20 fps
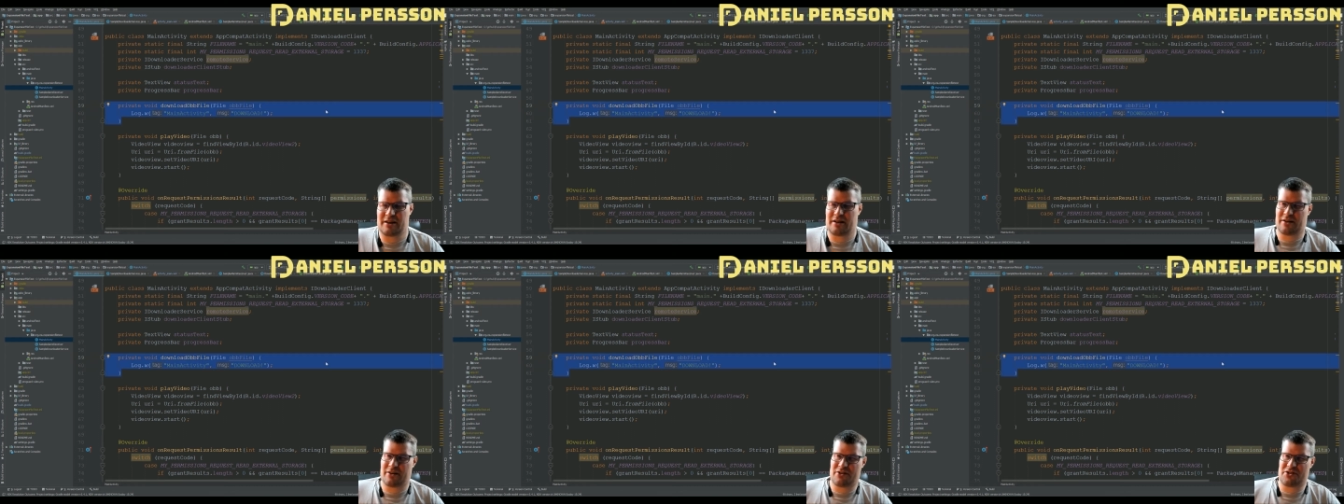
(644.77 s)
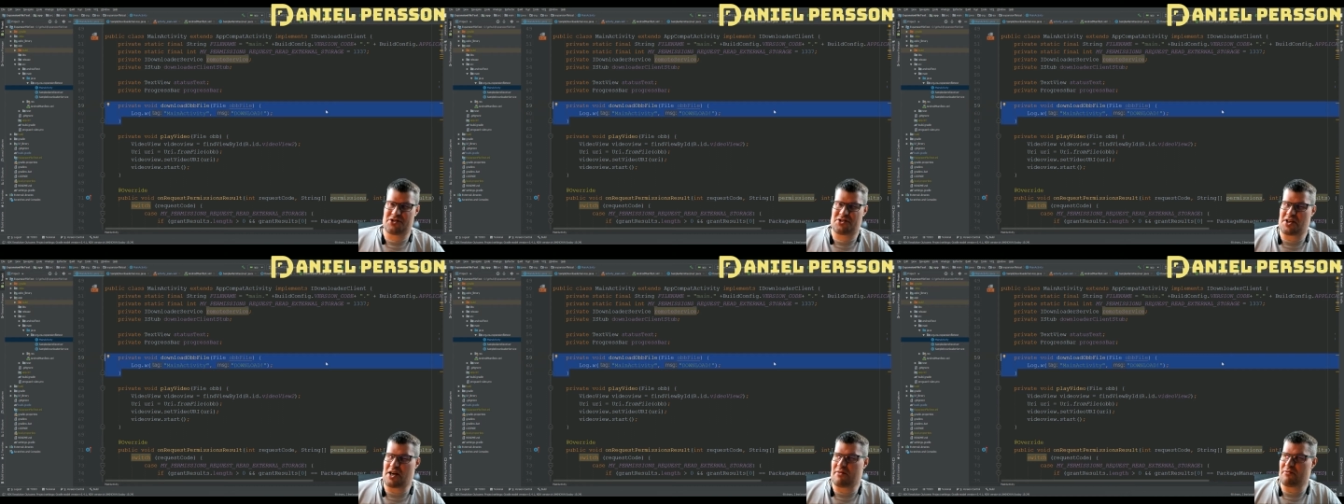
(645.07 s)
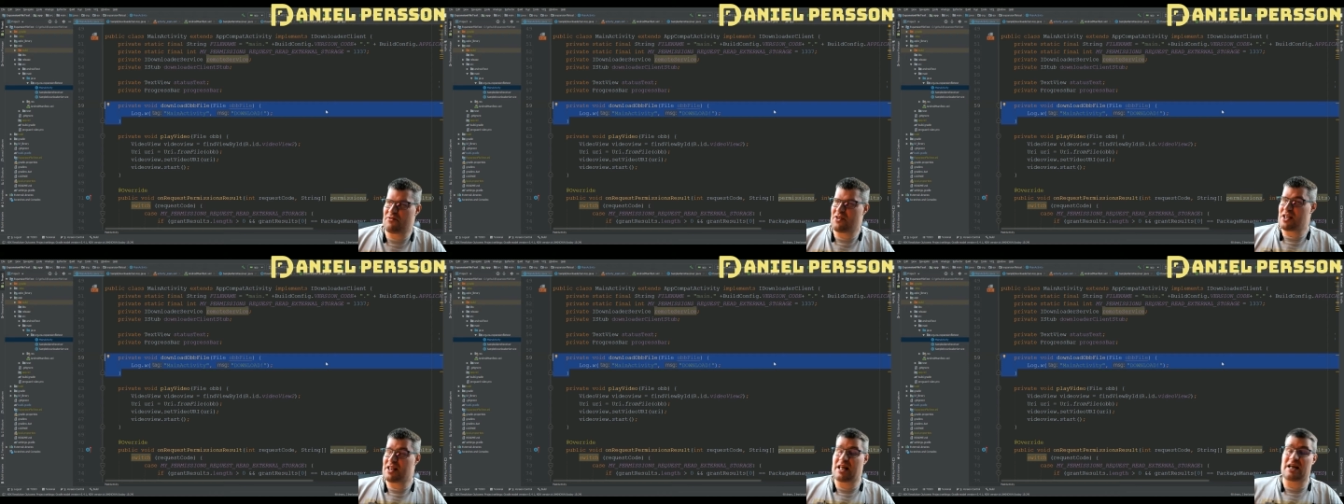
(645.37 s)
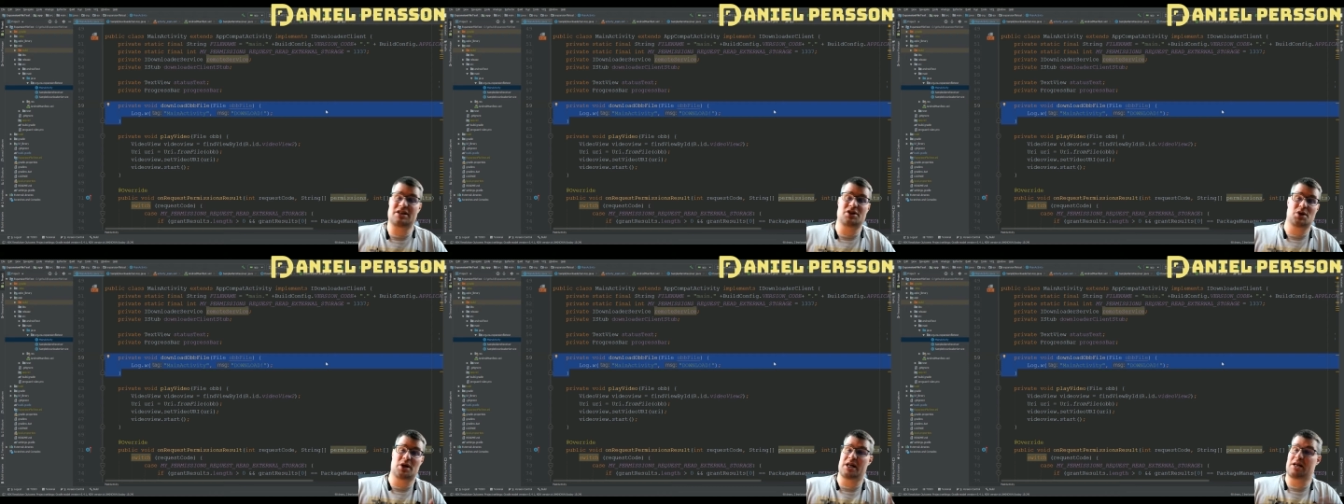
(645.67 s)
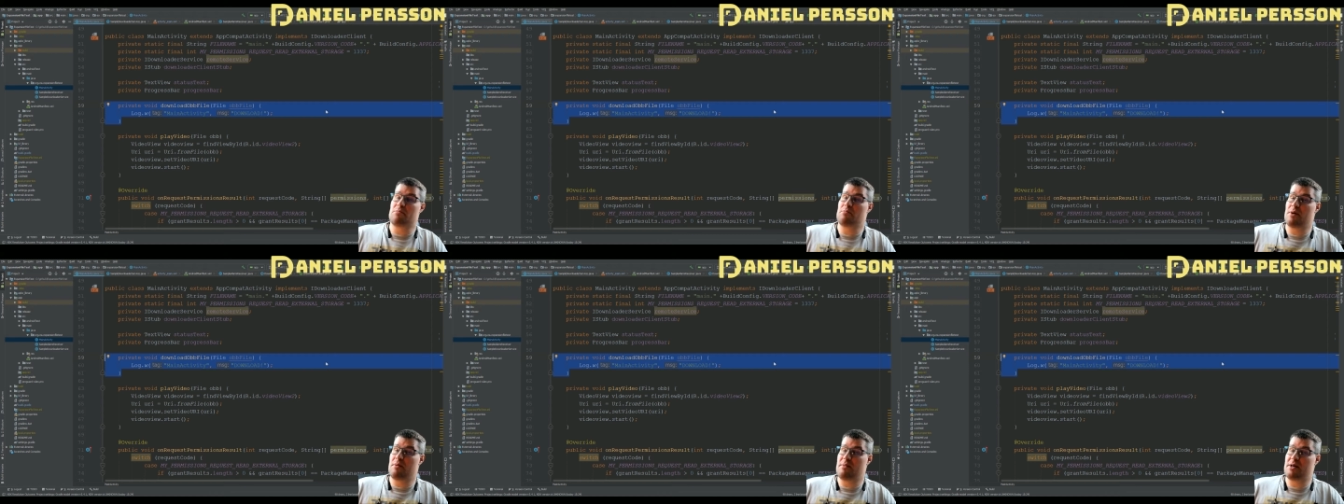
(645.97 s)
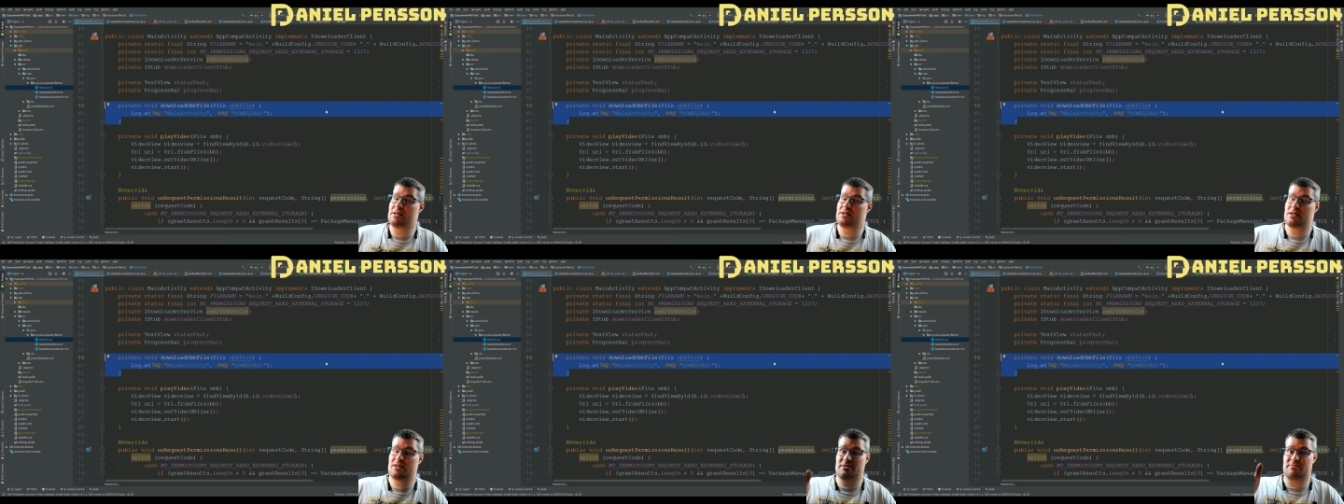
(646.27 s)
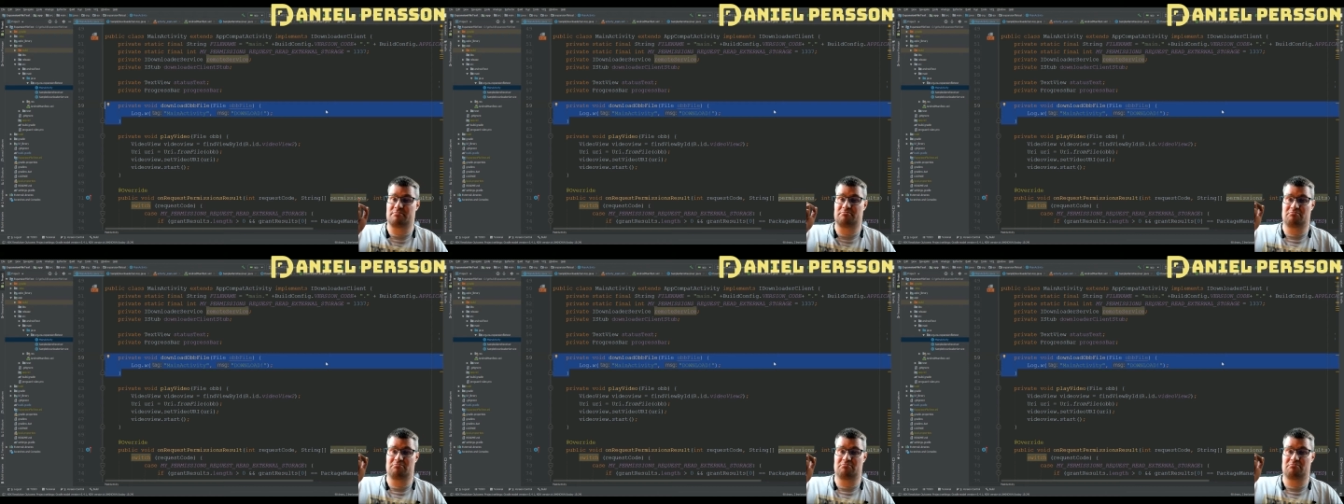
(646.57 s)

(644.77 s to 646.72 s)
something that you can implement.